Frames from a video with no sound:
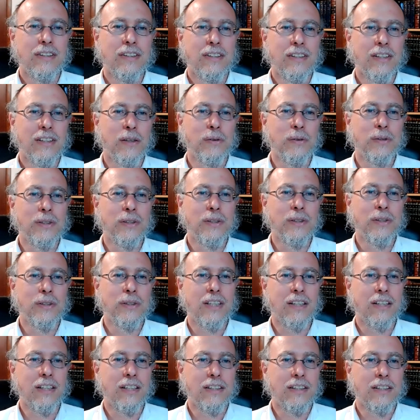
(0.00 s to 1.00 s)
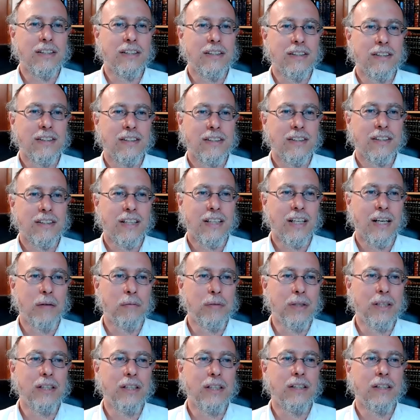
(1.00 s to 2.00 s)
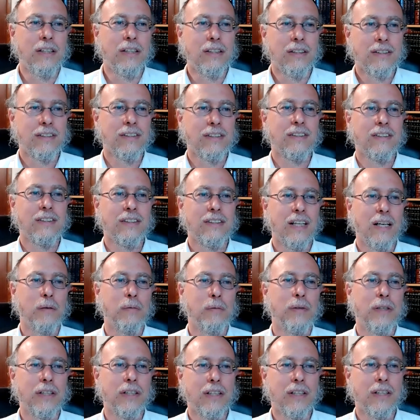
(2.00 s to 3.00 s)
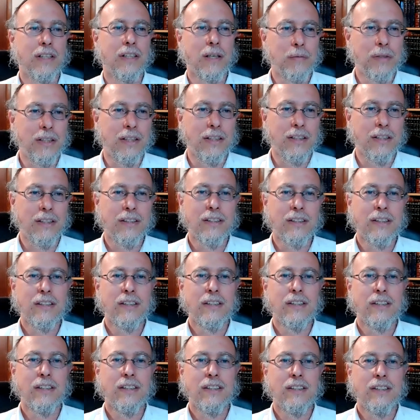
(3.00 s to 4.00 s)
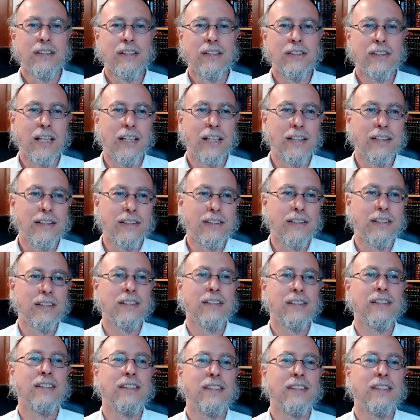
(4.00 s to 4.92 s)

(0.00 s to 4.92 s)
he always said that Camus, Albert Camus, says